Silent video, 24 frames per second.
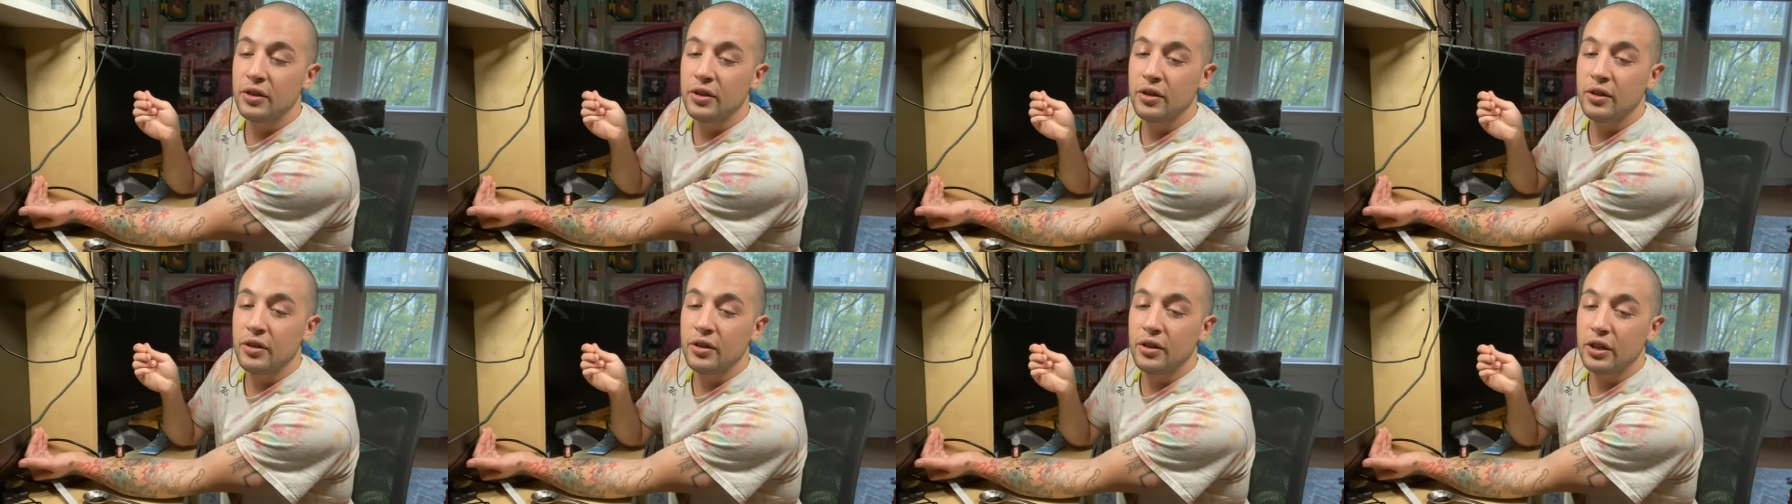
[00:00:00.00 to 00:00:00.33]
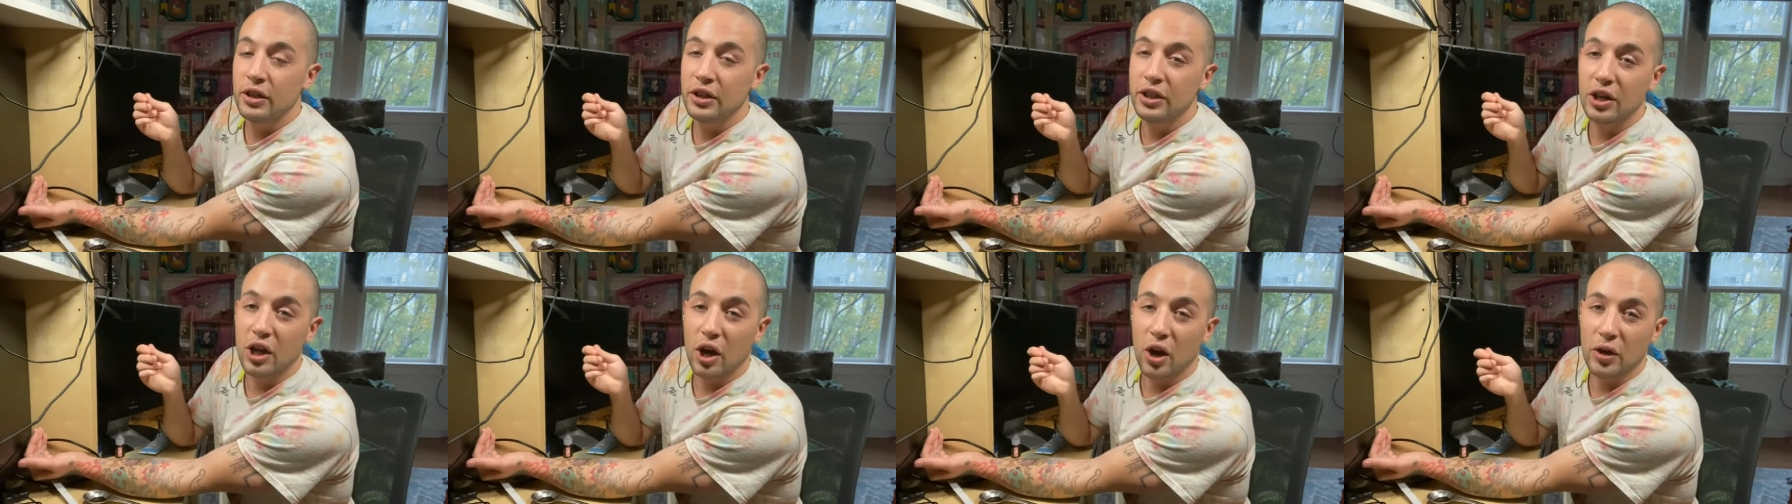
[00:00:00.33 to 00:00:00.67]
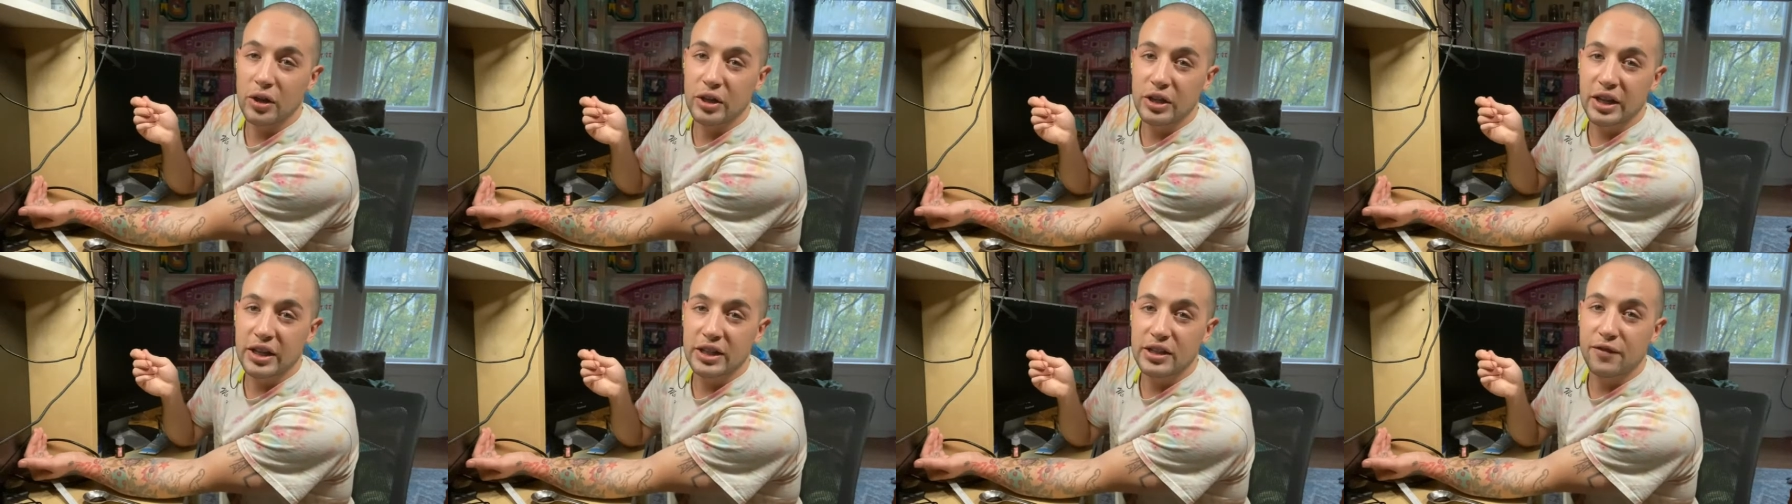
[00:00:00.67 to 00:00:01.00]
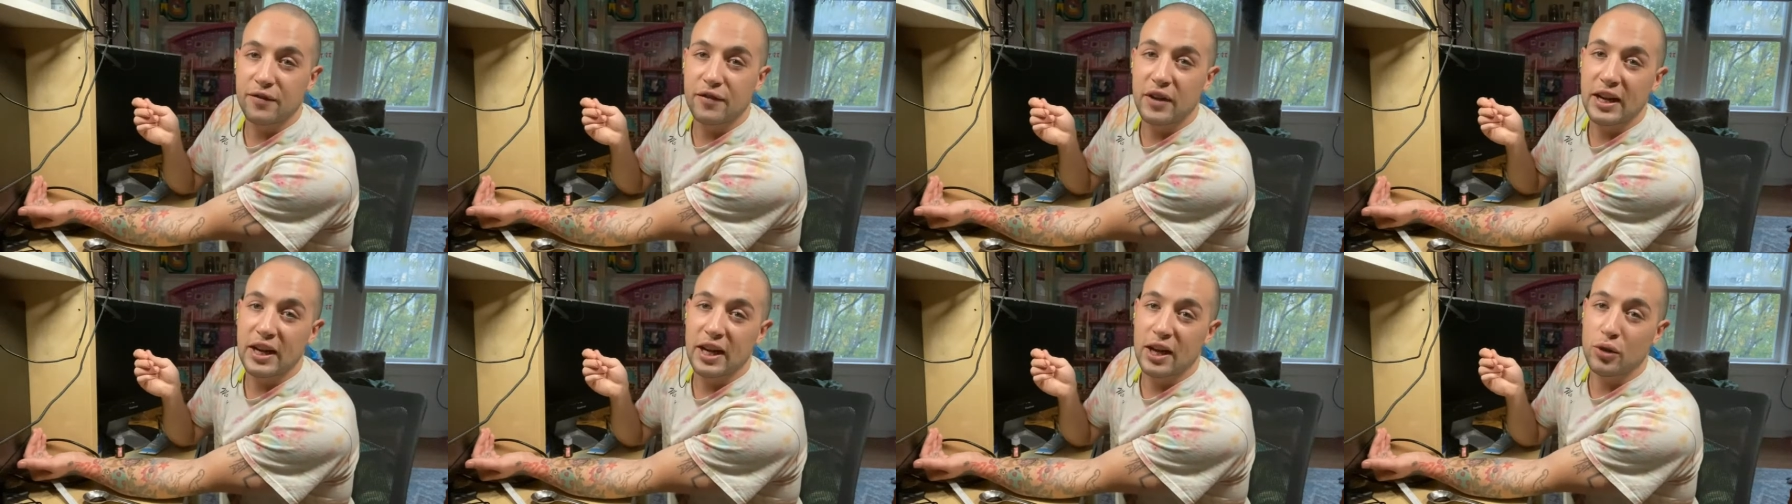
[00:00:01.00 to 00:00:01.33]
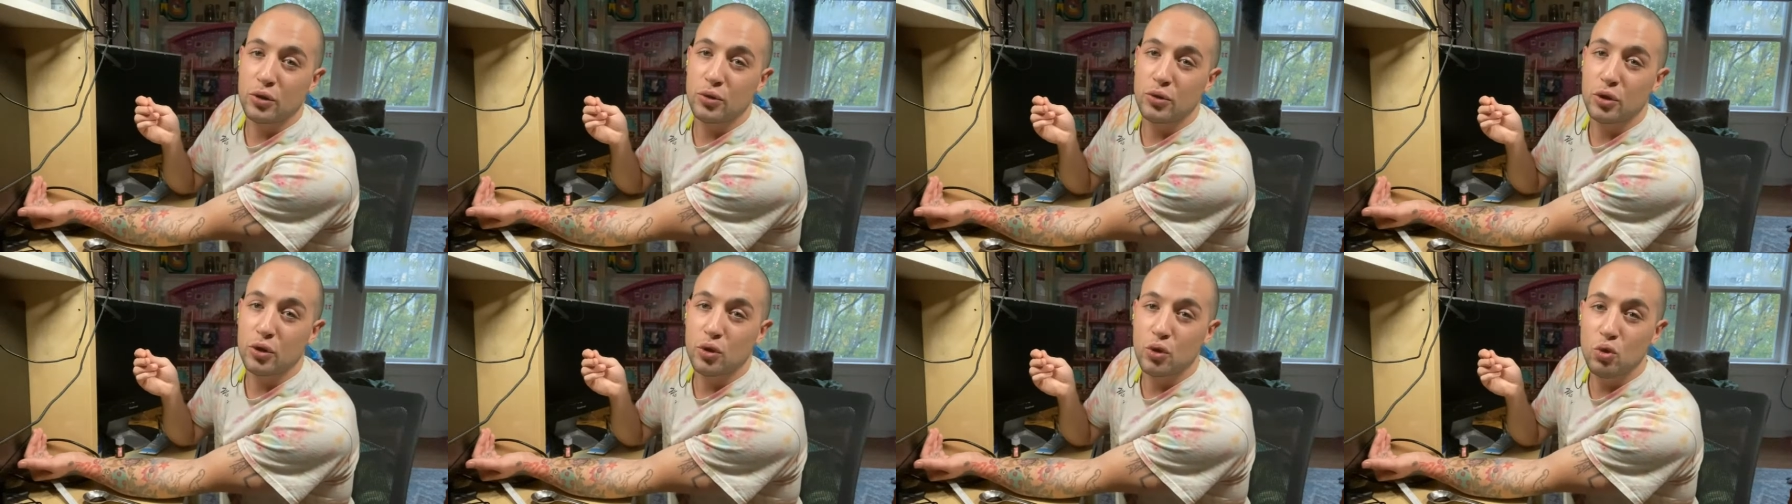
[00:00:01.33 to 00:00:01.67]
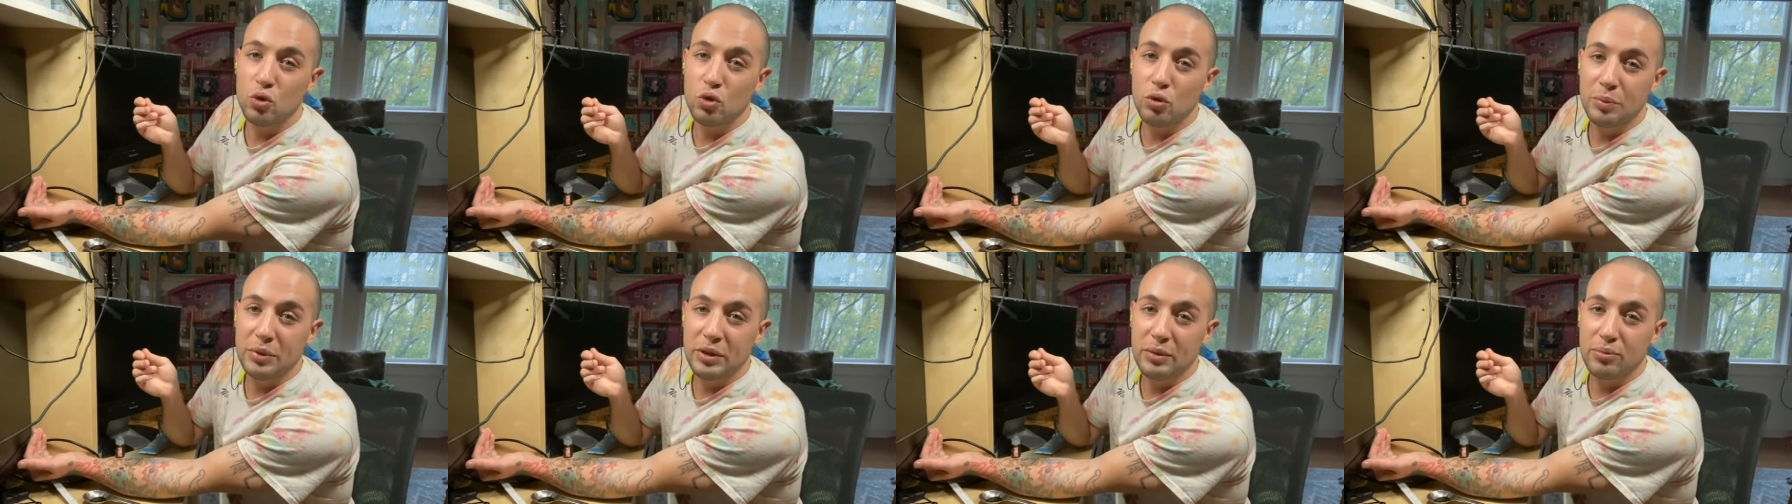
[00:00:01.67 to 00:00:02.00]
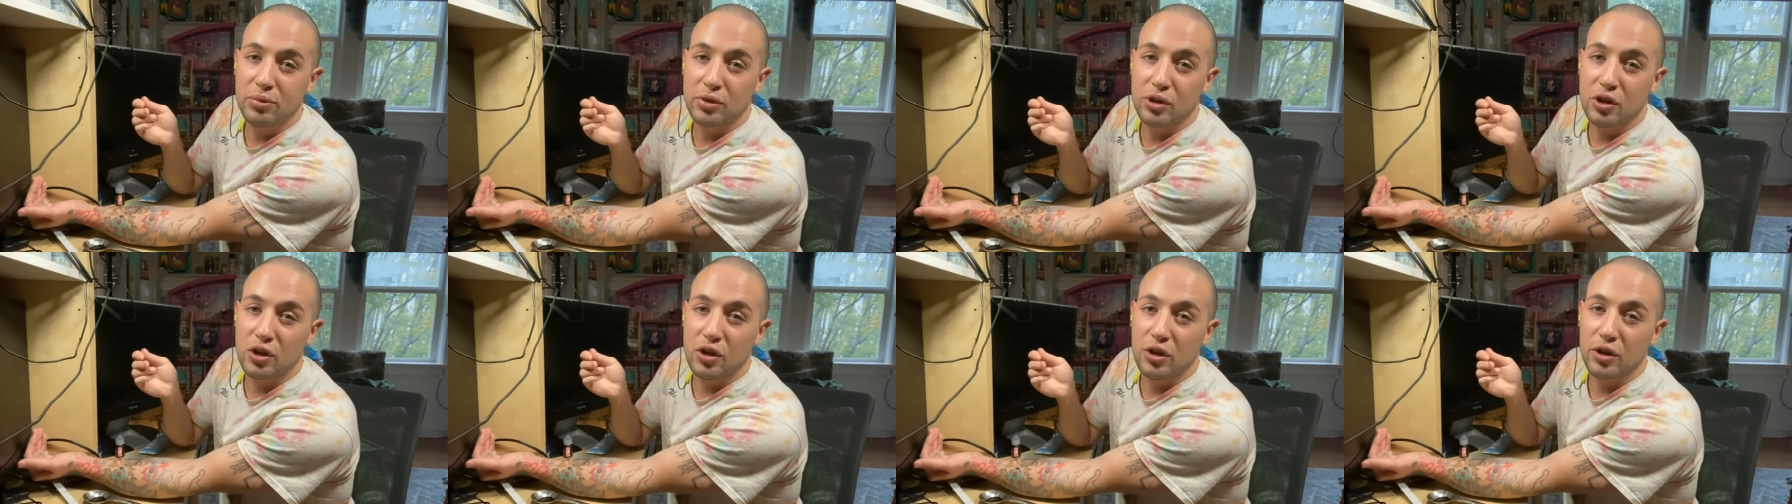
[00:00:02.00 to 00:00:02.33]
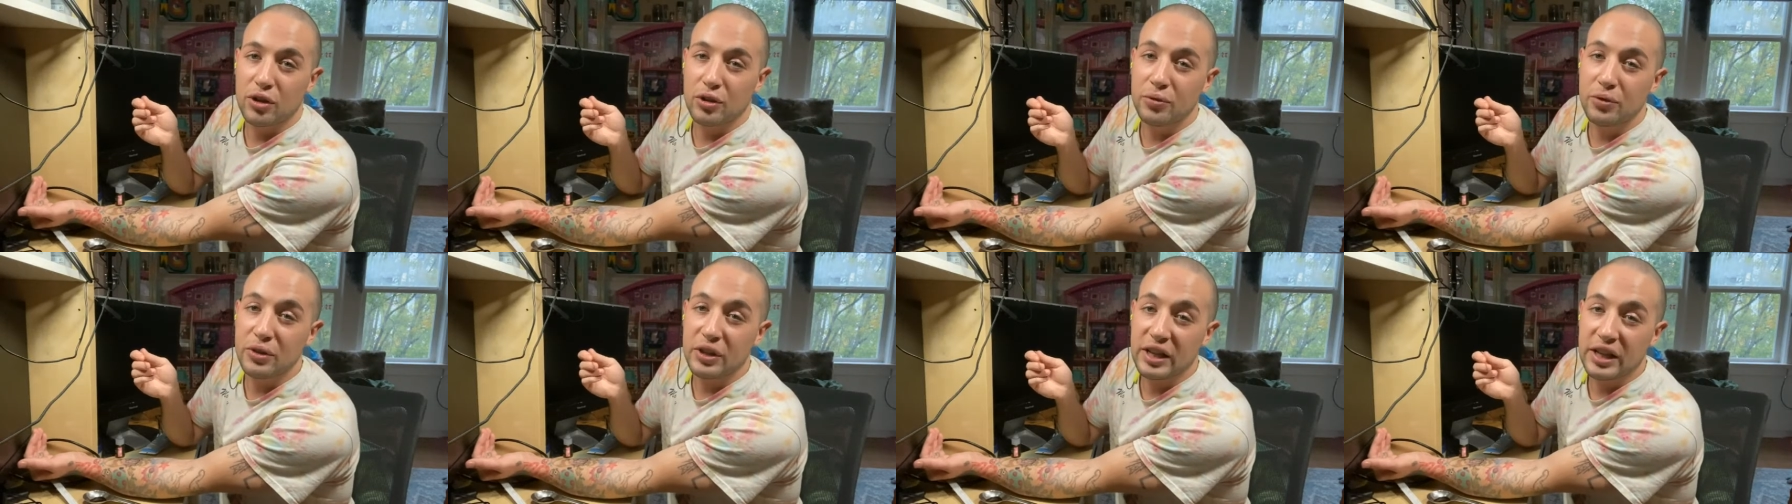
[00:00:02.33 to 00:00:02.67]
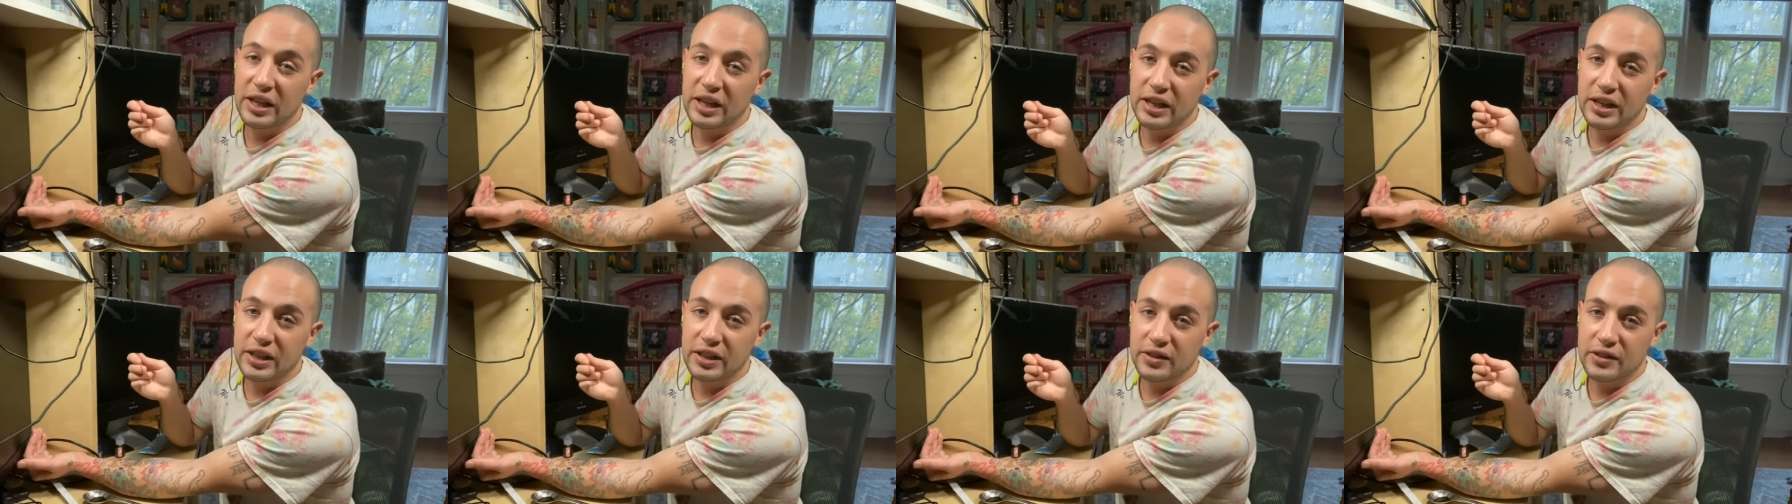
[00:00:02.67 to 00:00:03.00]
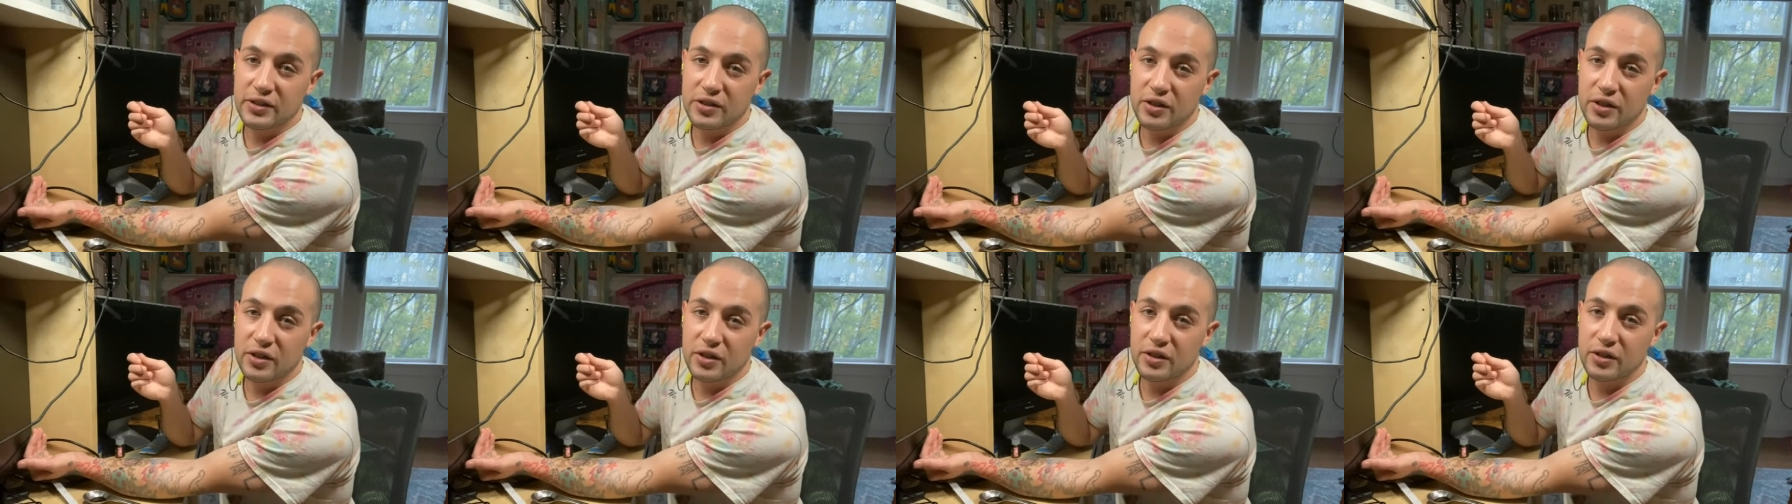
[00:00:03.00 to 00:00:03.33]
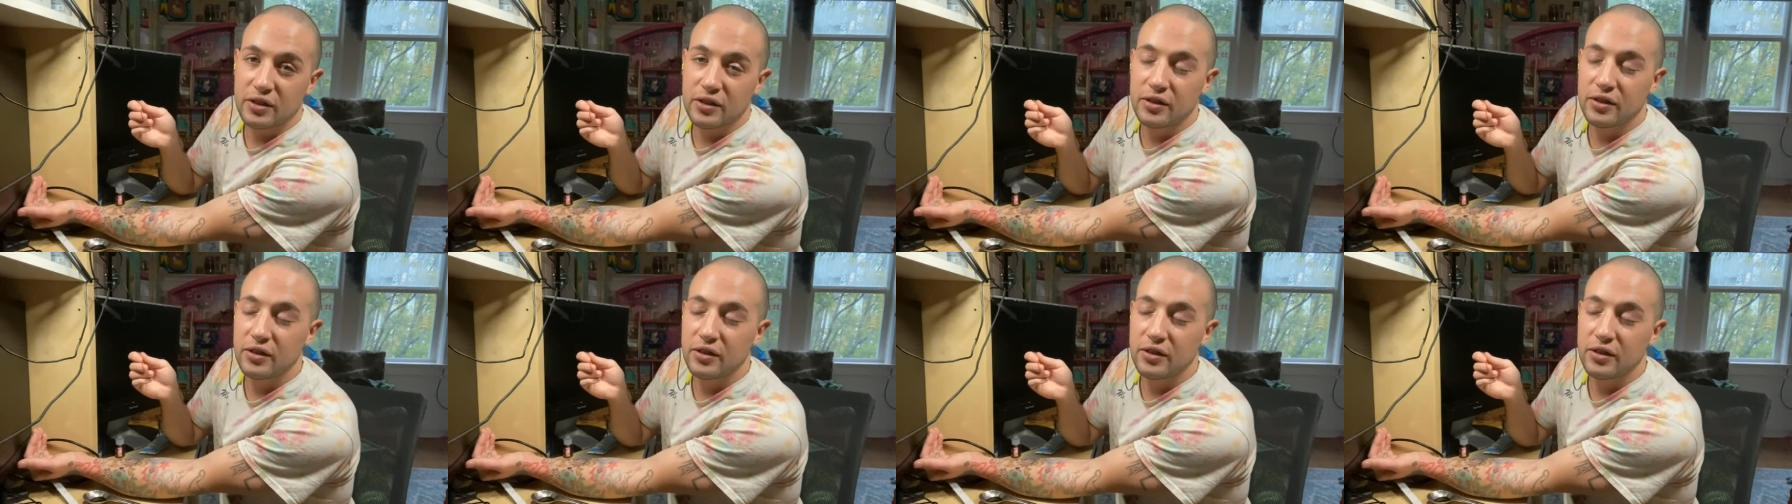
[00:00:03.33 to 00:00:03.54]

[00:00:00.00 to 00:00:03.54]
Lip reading: you know, you get to find out who the cool people are and who the idiots are,